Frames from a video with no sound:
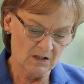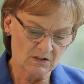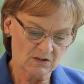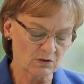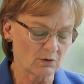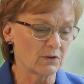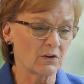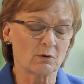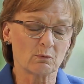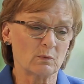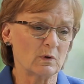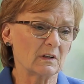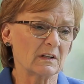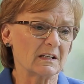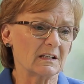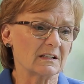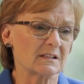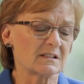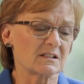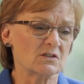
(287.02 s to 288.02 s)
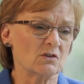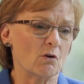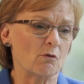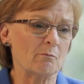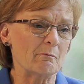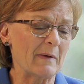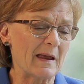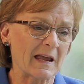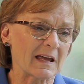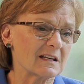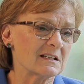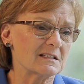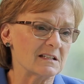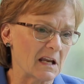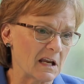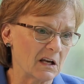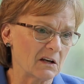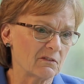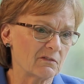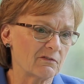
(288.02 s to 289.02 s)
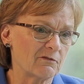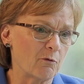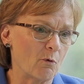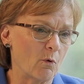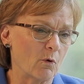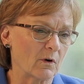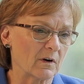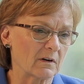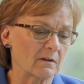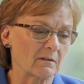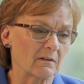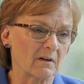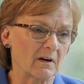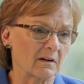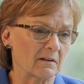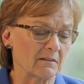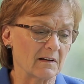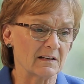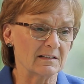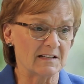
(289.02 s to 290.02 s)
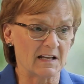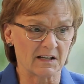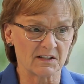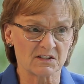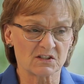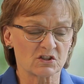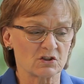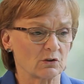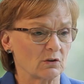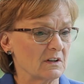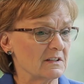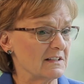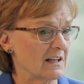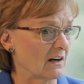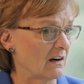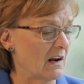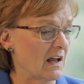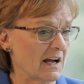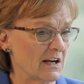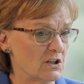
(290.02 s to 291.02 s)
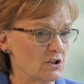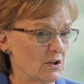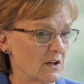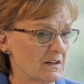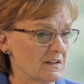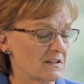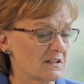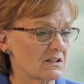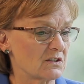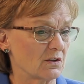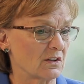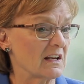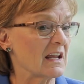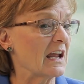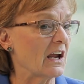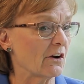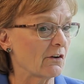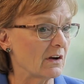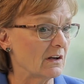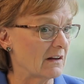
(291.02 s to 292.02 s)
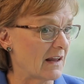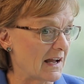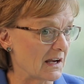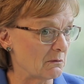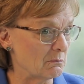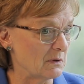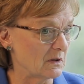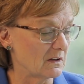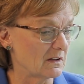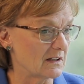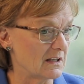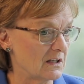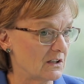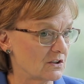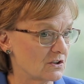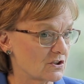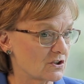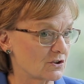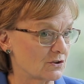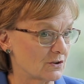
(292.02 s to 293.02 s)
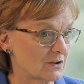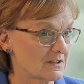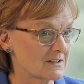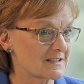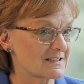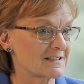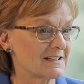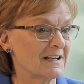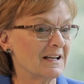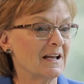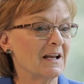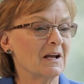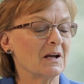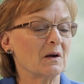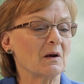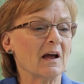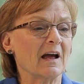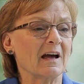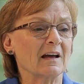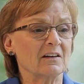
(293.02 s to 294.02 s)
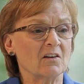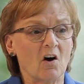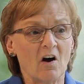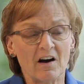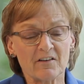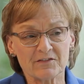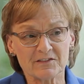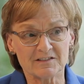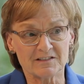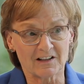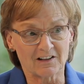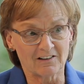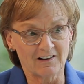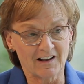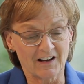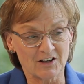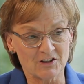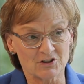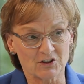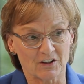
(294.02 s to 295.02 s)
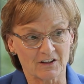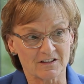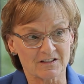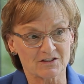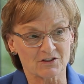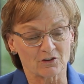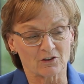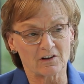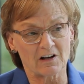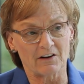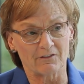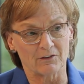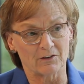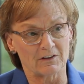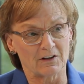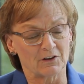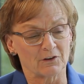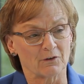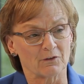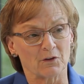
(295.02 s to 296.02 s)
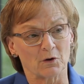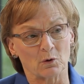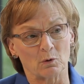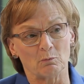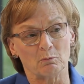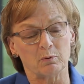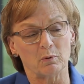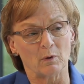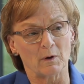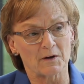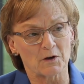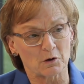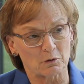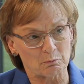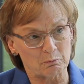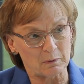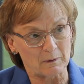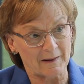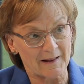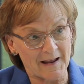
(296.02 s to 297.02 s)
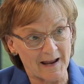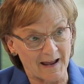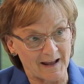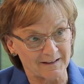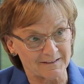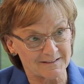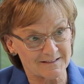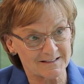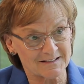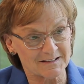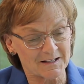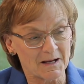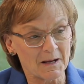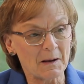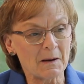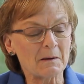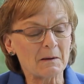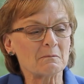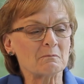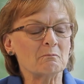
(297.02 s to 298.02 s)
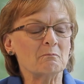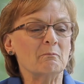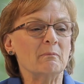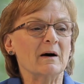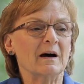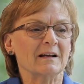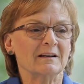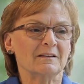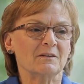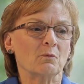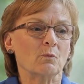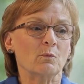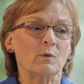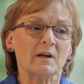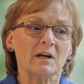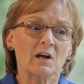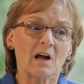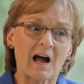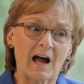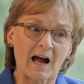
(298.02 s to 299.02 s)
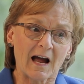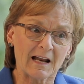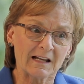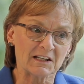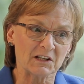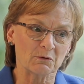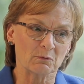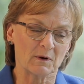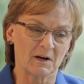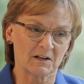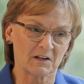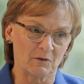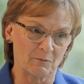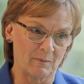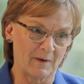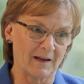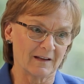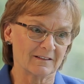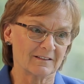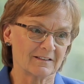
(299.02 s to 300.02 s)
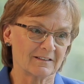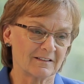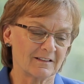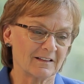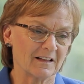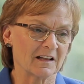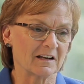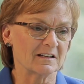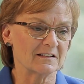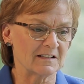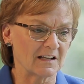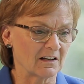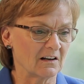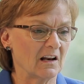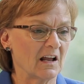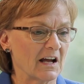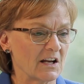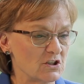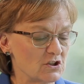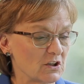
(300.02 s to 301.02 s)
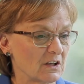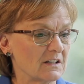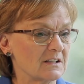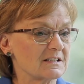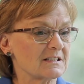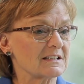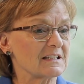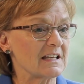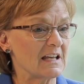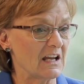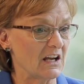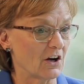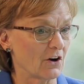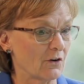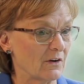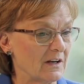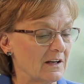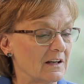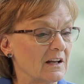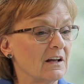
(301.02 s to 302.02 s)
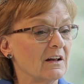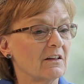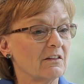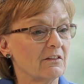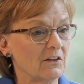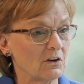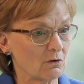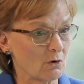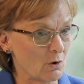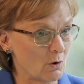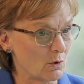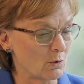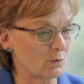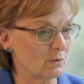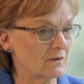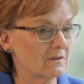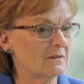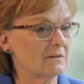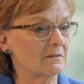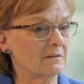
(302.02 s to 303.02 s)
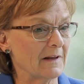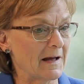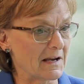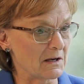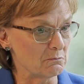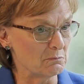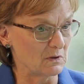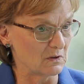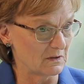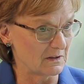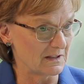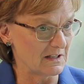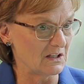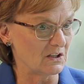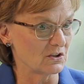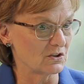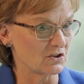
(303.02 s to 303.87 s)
So there really is no mandate for a dentist or a dental hygienist to carry liability insurance. And often dental hygienists are covered under their employer plans. but we highly recommend that a dental hygienist carry their own liability